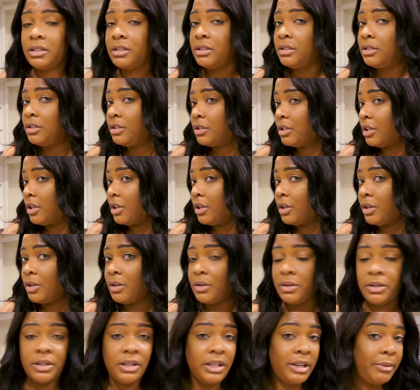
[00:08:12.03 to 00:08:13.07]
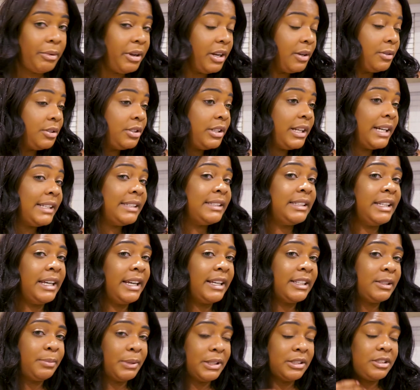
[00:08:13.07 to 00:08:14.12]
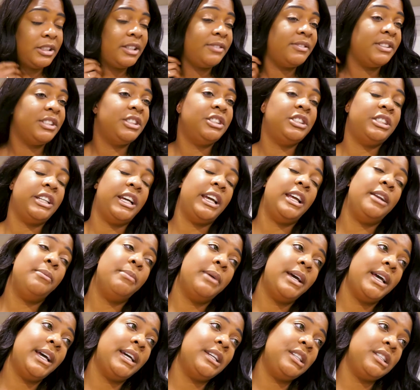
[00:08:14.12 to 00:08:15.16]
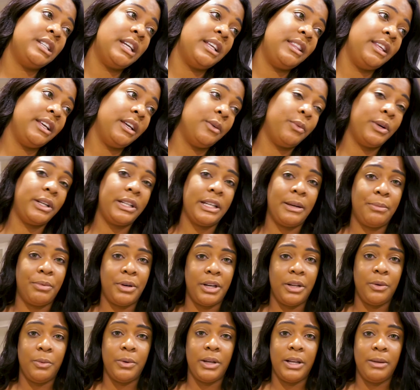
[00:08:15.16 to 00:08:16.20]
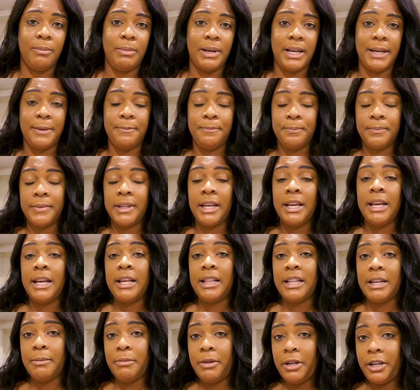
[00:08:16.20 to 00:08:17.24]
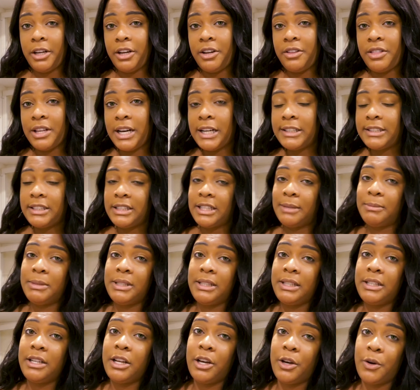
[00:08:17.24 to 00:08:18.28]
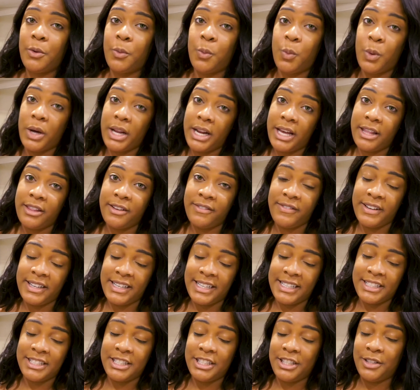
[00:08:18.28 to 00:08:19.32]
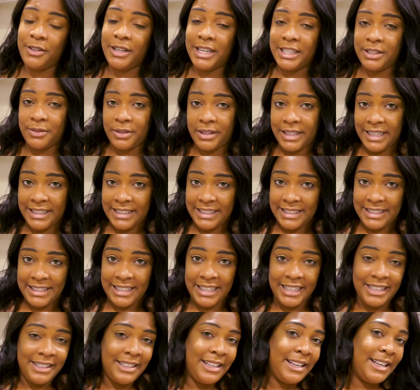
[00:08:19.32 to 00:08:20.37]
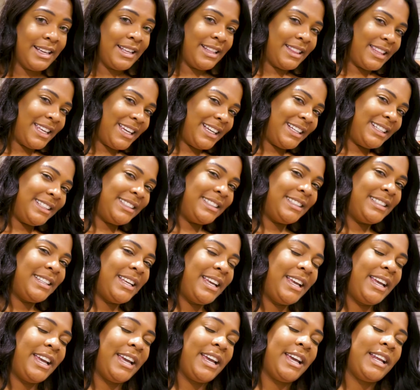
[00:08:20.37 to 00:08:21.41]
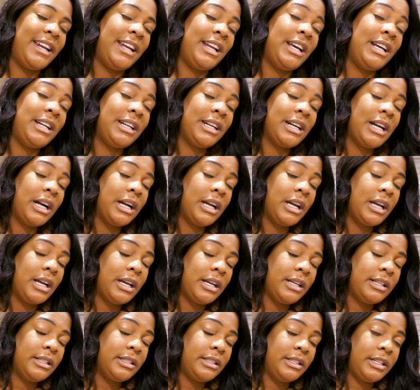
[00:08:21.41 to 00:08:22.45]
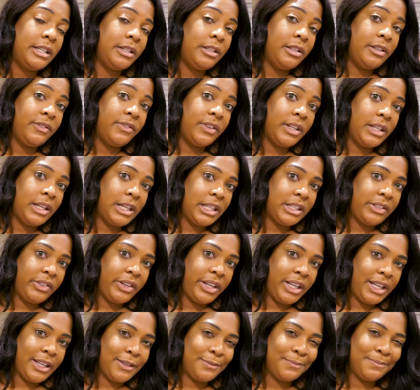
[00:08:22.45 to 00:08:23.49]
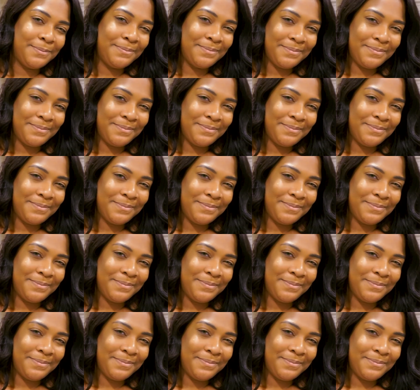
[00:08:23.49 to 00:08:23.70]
So let me know what you guys think, especially of the shade match. I think it worked out pretty well, but let me know your thoughts and let me know what other foundation you guys would like to see. Thanks and stay tuned for the next video.